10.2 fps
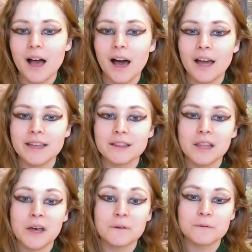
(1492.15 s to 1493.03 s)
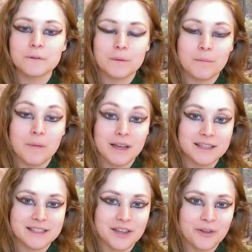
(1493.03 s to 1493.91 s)
I love
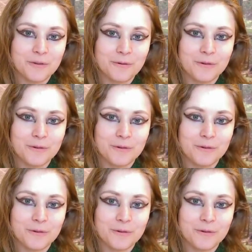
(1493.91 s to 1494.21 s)
myself.